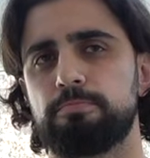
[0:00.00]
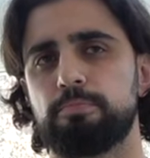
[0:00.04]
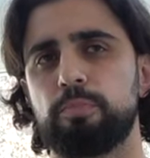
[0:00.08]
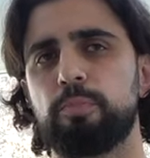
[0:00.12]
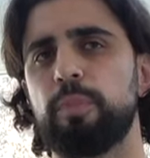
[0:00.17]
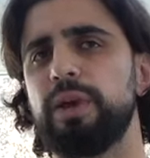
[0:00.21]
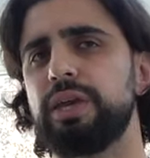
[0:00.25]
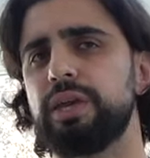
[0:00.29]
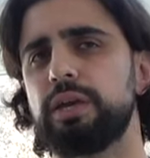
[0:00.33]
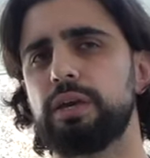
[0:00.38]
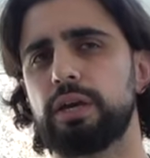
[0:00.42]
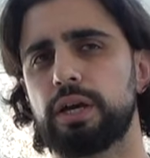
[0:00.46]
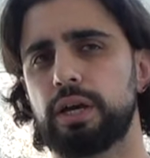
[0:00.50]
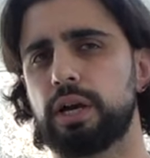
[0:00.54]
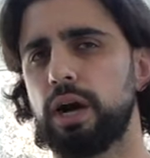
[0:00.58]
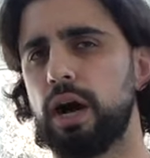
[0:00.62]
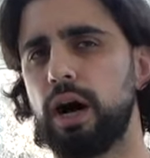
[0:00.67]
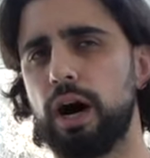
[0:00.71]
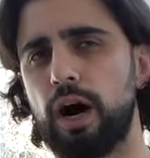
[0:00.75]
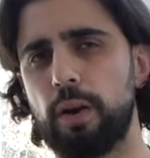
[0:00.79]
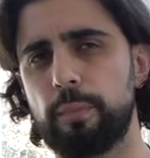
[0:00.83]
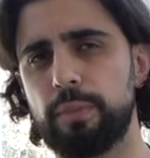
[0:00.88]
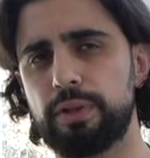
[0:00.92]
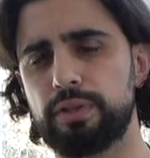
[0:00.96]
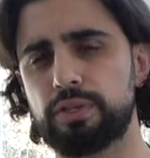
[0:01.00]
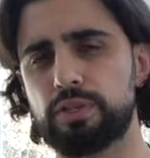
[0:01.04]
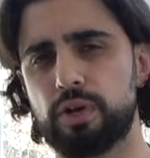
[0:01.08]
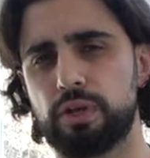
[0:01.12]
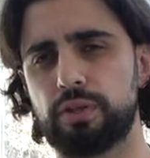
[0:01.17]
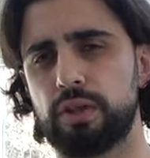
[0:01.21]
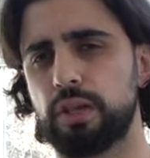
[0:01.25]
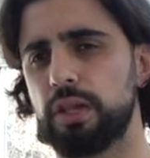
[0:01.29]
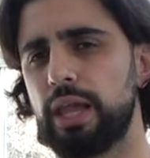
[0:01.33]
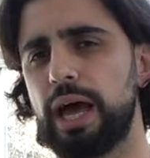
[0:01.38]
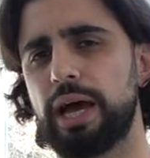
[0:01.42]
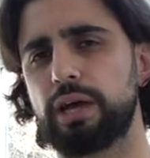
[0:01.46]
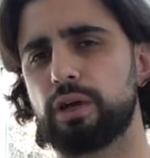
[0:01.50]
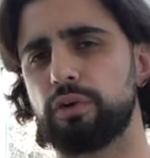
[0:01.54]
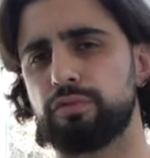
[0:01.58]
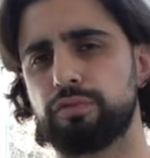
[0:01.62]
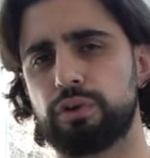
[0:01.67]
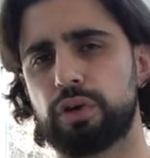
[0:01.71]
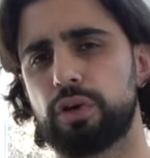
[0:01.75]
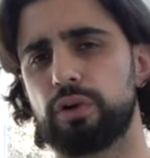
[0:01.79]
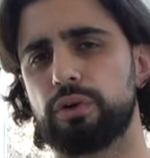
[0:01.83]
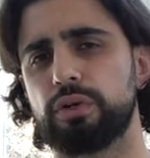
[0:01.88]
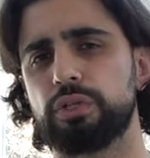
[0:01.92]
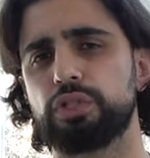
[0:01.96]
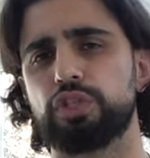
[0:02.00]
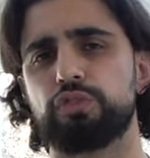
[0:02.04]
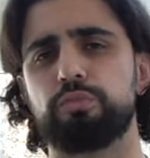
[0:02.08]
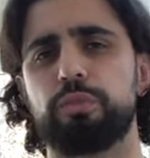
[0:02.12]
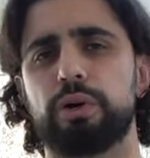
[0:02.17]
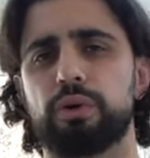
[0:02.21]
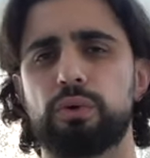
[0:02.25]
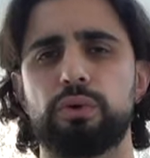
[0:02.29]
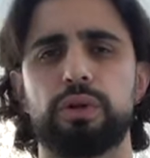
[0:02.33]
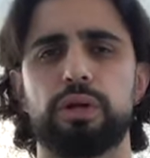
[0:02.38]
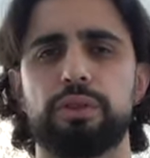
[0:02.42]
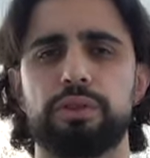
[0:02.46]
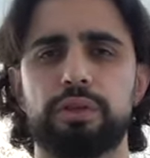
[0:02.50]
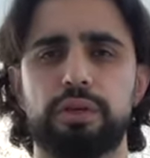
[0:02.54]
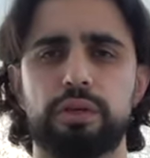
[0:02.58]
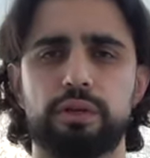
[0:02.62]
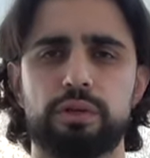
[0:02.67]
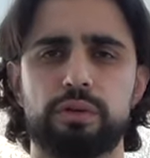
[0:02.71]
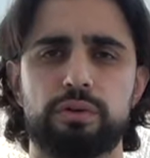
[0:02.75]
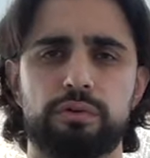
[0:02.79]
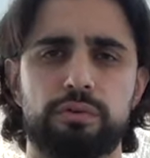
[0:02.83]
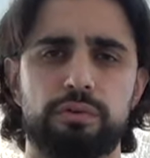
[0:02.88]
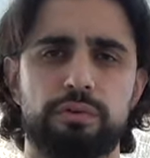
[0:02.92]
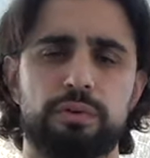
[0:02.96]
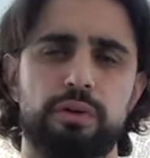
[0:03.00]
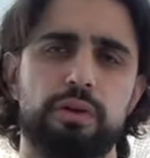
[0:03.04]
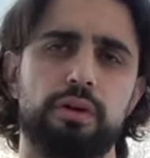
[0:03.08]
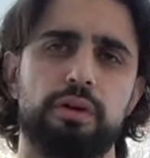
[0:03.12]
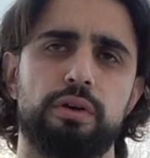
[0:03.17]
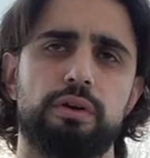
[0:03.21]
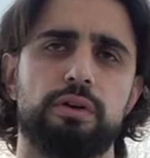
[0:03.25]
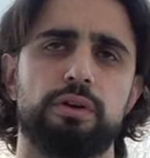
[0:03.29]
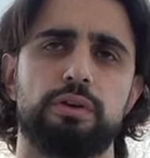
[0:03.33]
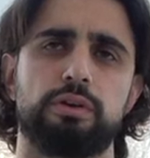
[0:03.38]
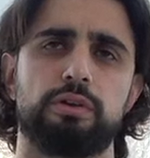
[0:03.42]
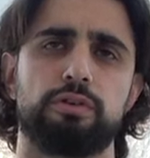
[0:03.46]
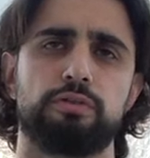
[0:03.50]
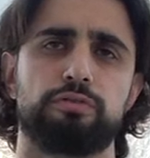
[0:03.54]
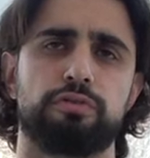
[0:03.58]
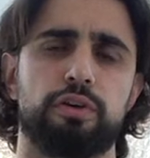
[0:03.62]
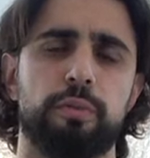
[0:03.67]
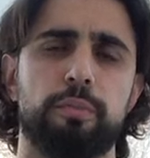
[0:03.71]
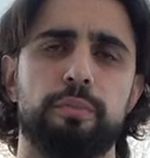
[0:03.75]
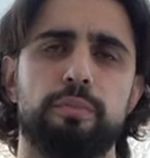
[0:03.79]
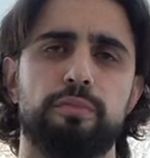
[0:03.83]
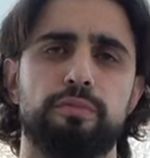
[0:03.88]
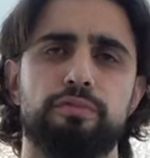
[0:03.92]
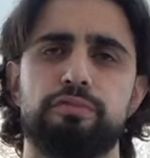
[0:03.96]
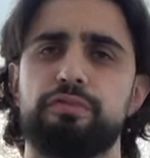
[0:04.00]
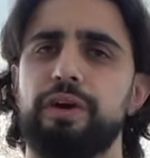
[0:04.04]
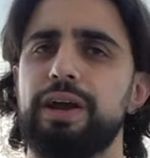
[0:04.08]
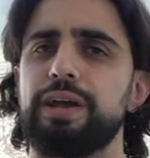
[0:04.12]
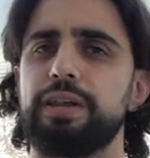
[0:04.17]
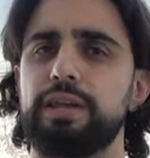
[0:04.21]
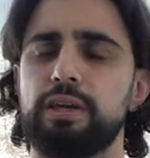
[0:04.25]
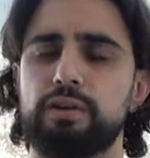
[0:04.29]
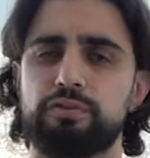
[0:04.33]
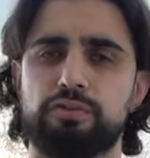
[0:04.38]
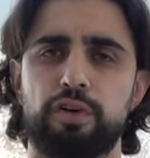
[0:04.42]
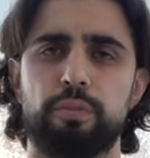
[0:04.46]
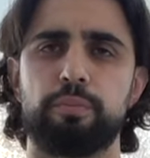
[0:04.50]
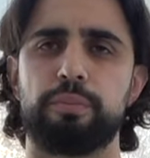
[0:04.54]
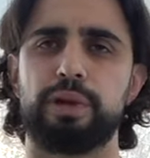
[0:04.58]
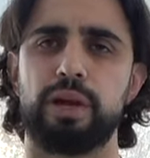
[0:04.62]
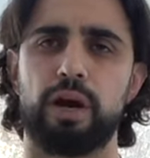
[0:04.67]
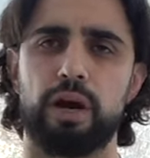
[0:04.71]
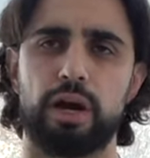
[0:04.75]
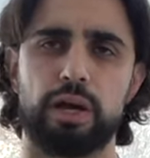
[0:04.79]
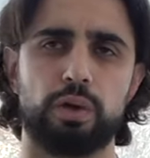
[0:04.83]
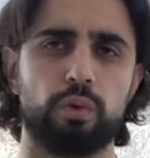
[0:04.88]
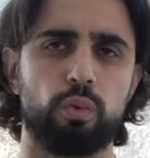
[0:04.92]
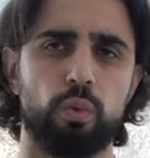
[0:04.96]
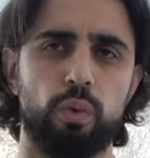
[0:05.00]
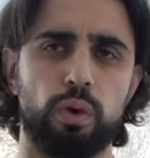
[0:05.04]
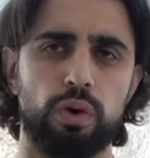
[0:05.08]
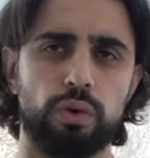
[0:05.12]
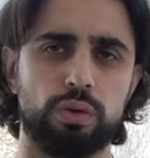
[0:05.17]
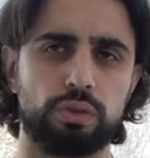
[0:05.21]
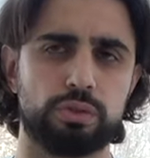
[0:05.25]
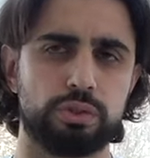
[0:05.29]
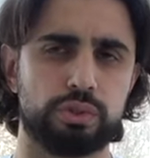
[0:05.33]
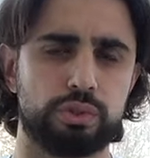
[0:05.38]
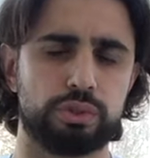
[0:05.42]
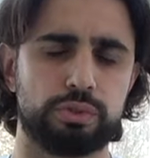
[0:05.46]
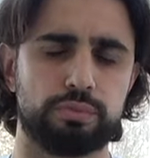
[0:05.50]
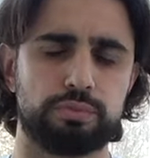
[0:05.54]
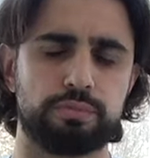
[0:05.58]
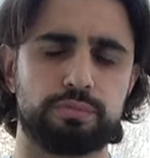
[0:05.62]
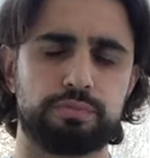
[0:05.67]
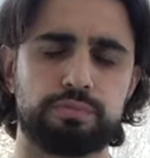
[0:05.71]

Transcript: making a comment on the lack of courage of Banu Nadir from fighting from behind walls.